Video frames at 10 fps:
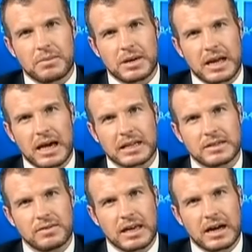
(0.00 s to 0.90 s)
but
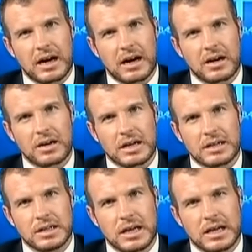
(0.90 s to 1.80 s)
actively how
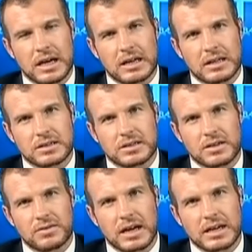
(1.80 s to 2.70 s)
sort
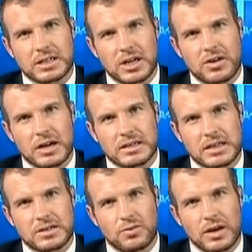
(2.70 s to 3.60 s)
of Nigeria
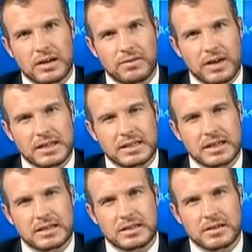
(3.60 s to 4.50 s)
is reinventing
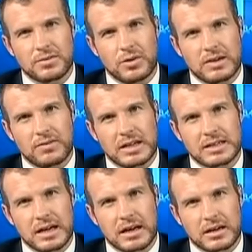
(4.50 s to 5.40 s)
itself,
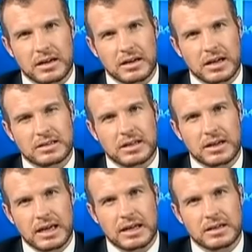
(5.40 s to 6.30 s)
reinventing how it is
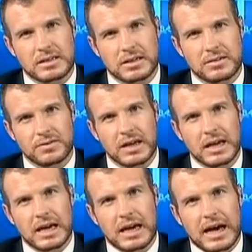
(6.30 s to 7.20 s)
looking at itself,
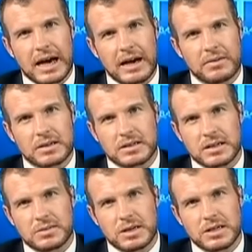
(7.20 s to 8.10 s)

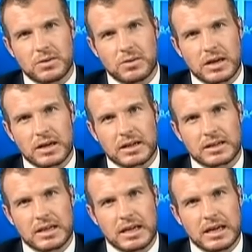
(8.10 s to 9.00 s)
especially when we look
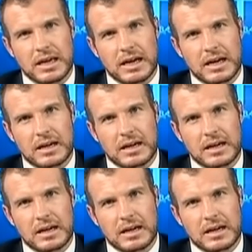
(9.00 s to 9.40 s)
at the